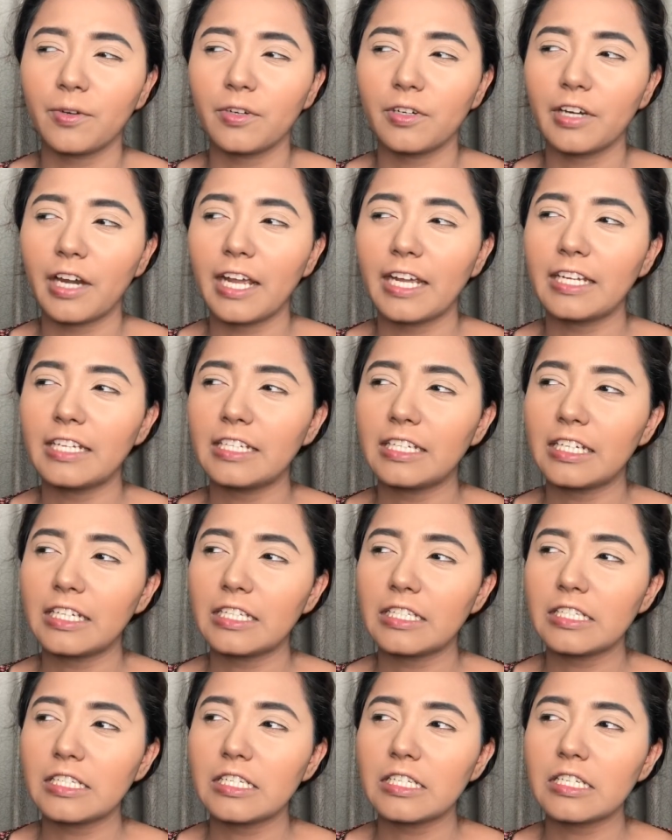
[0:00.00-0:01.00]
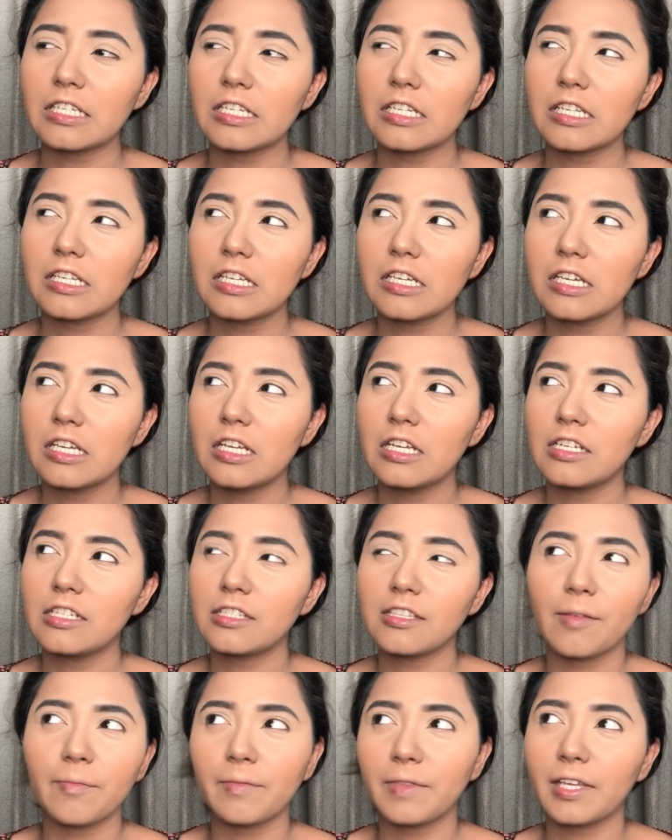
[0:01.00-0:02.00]
Radiant
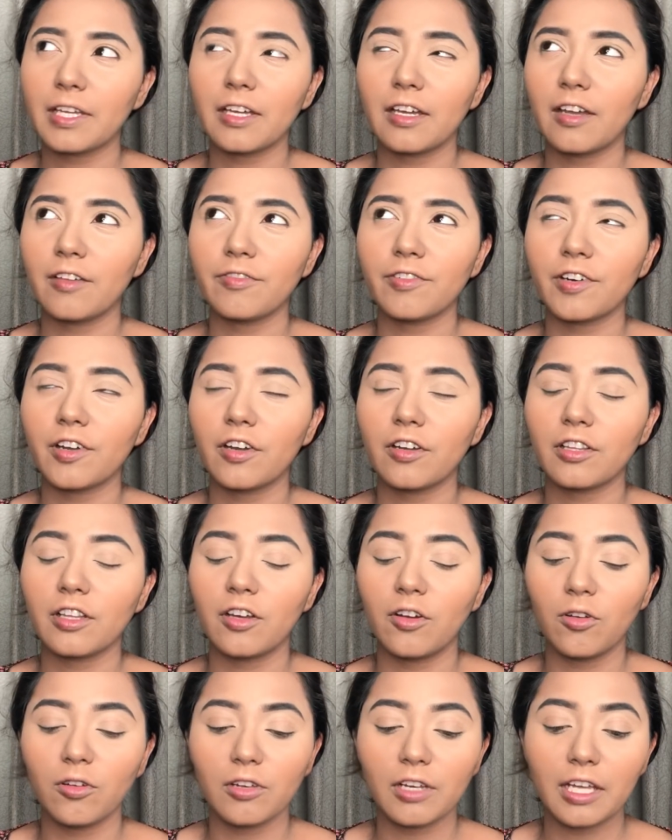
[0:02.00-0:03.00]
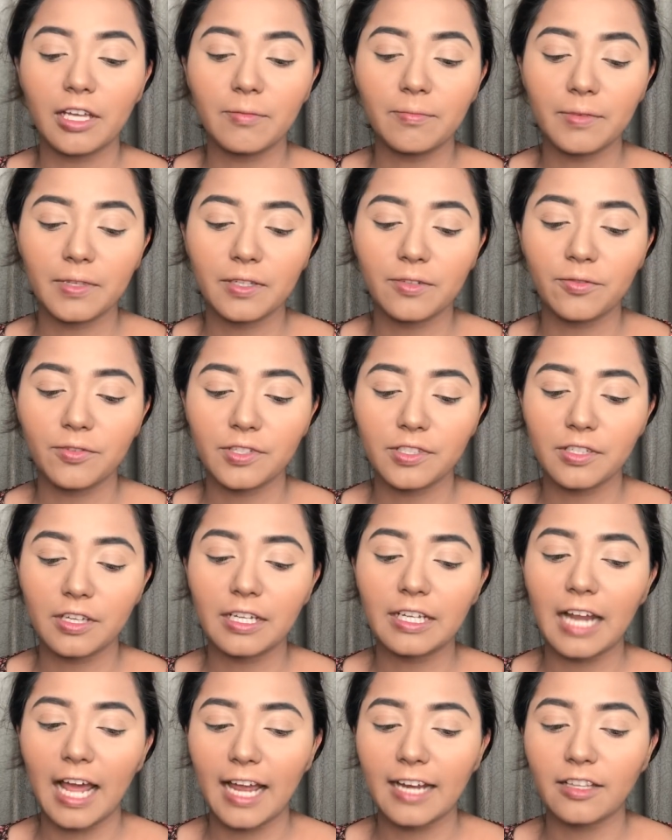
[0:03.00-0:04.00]
something, I forgot the whole name.
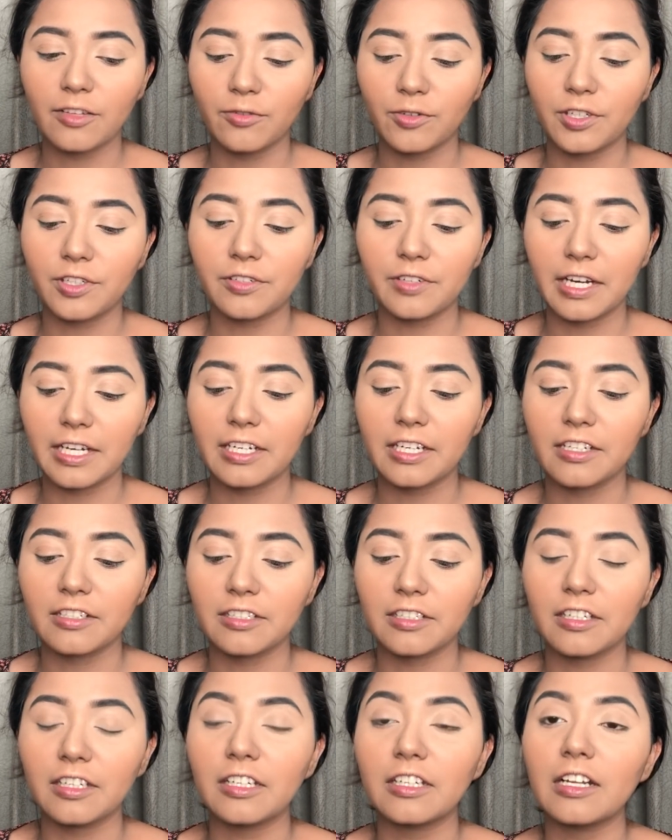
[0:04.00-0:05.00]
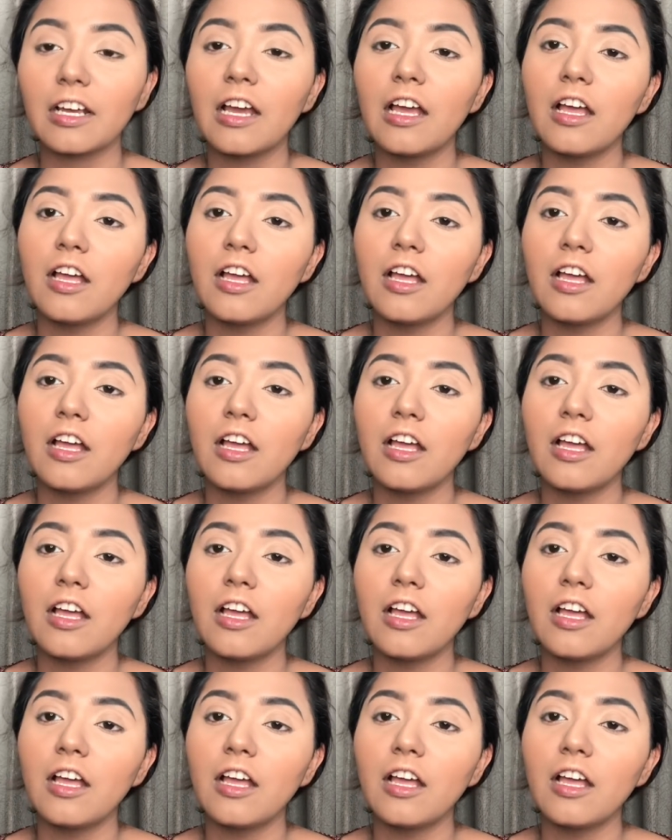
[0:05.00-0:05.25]
It had the word radiant in it.